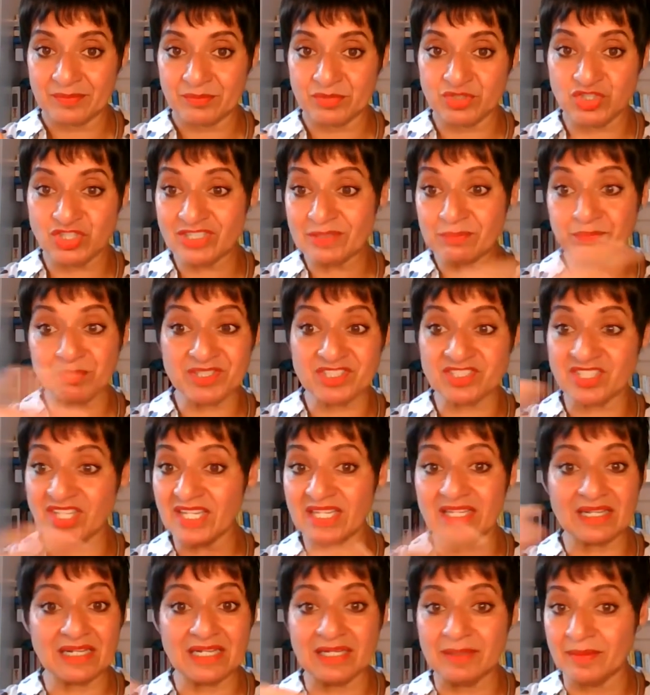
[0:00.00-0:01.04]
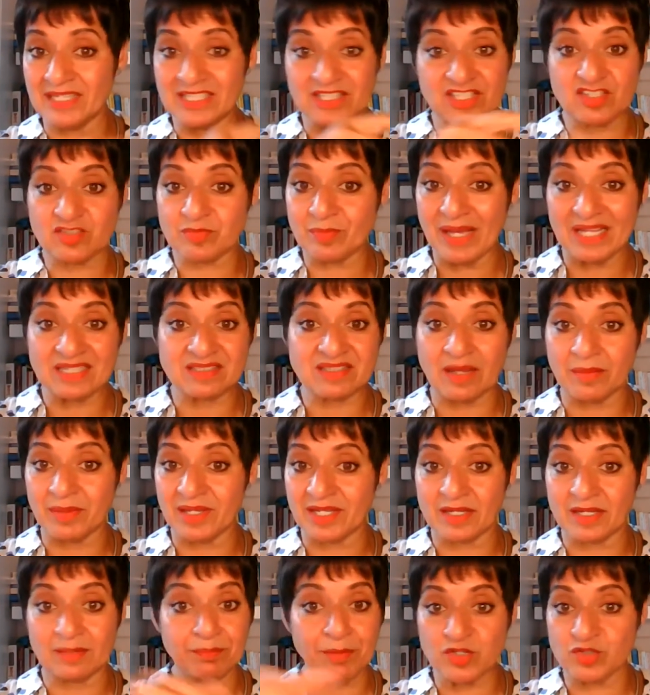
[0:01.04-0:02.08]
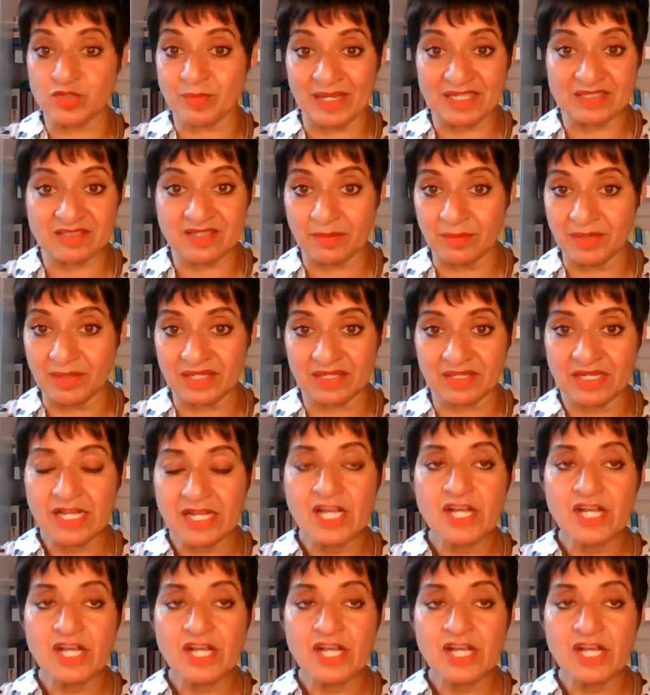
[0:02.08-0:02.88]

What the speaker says: particularly in this pandemic and post-pandemic.